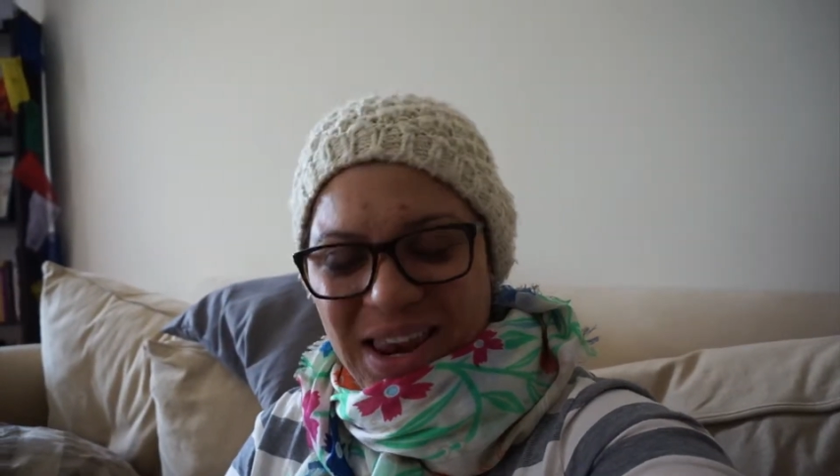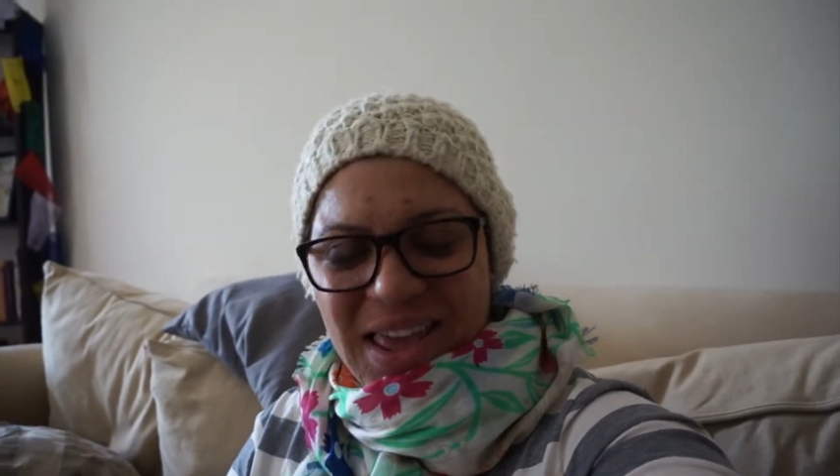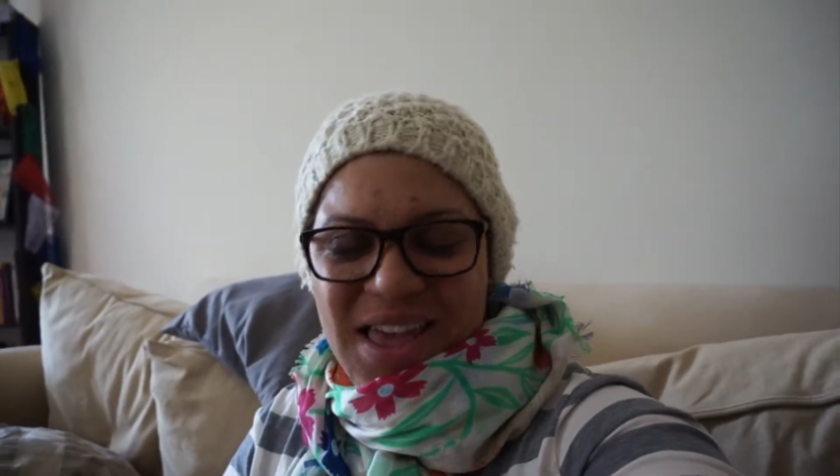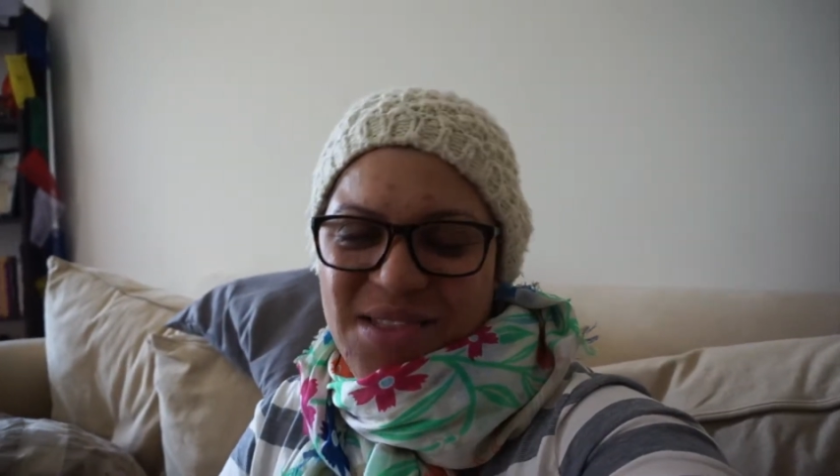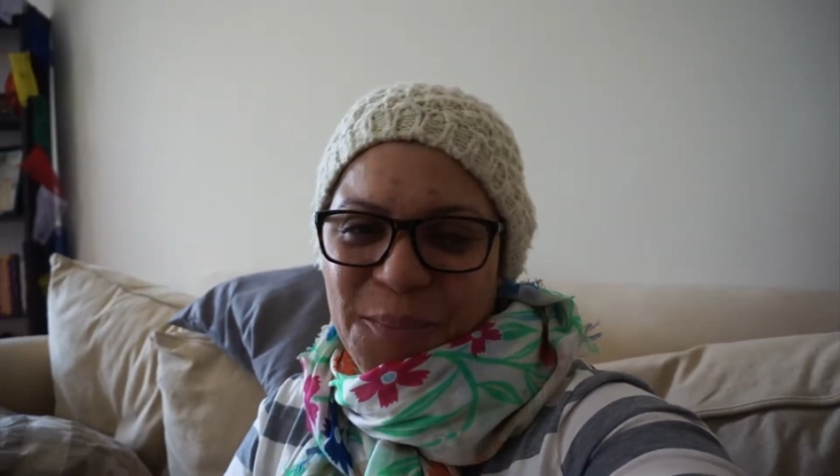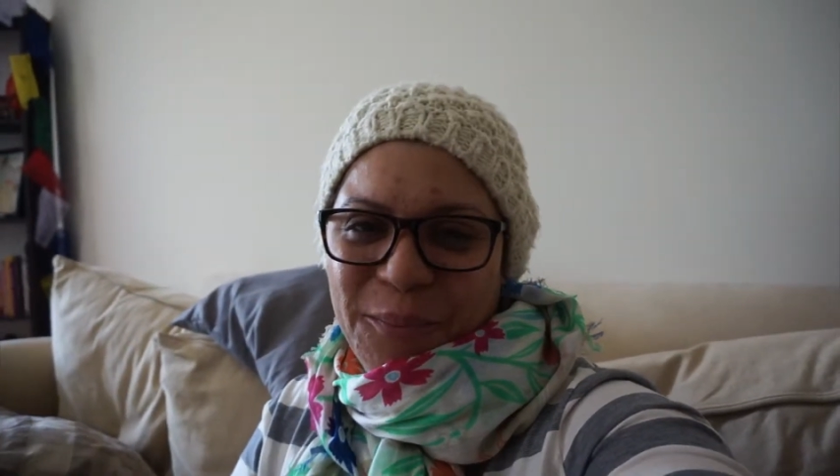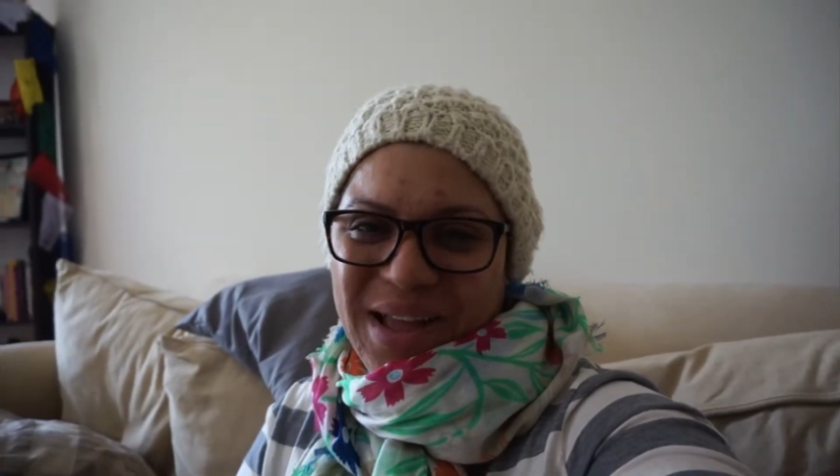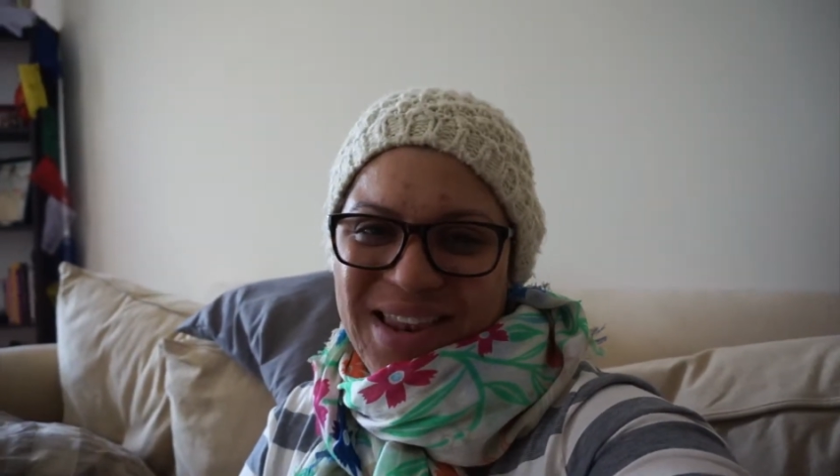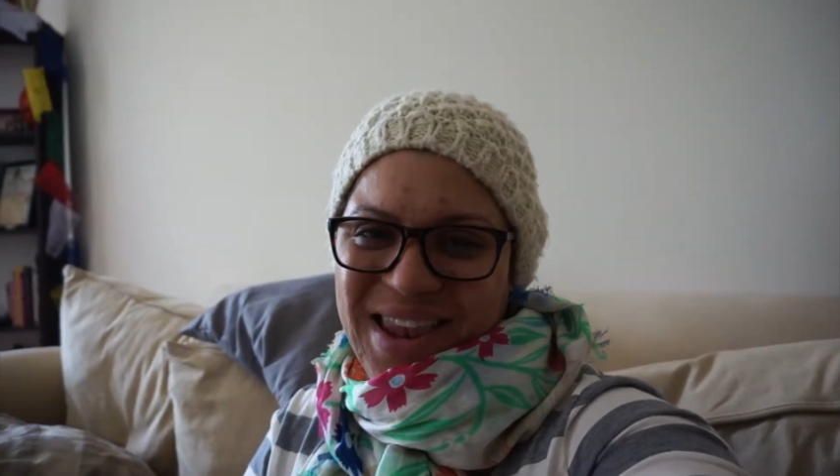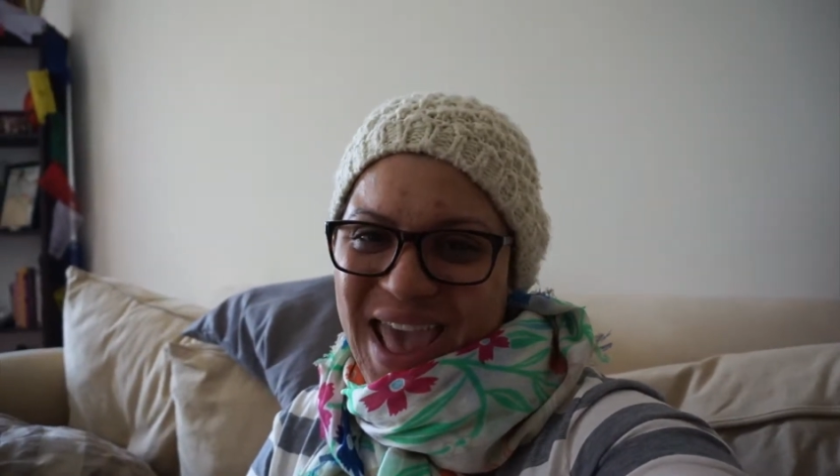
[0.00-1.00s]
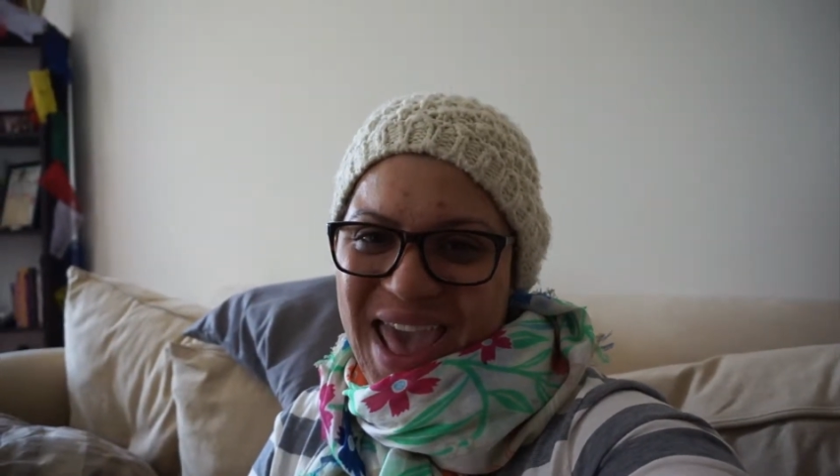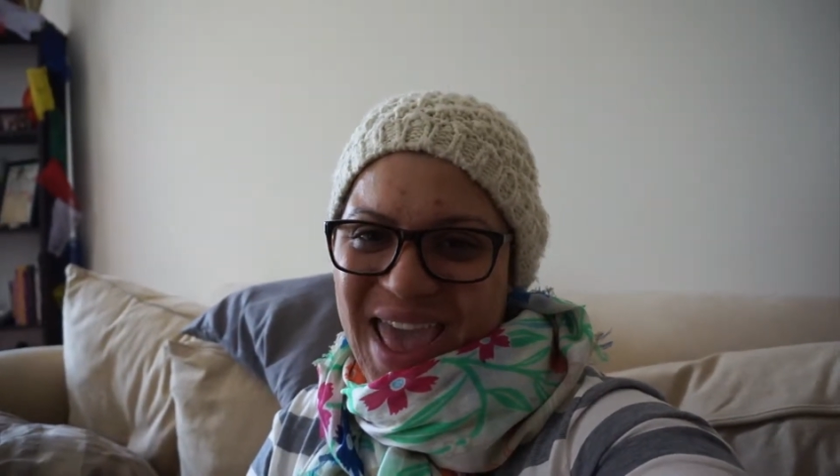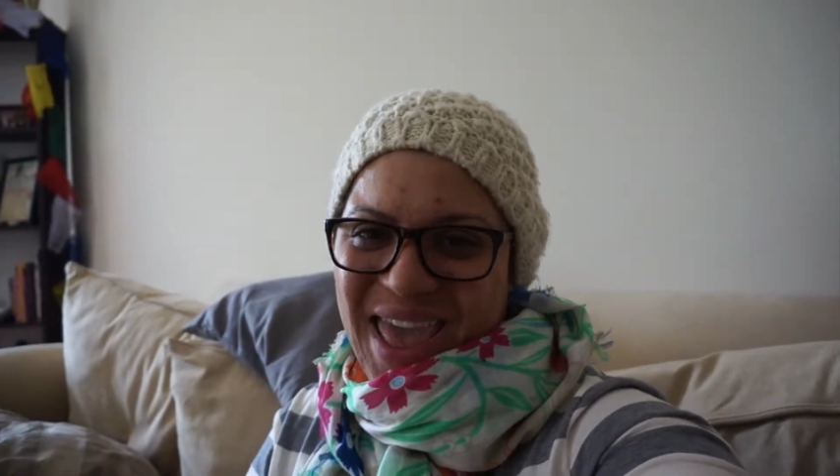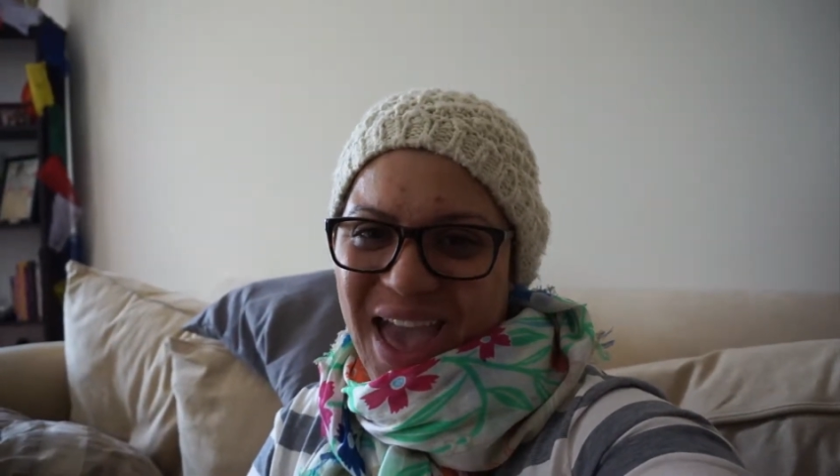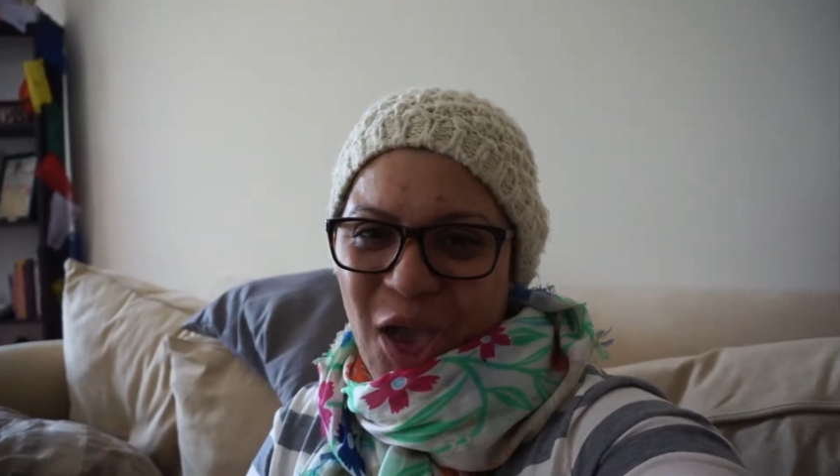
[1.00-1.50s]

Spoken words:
It's Monday.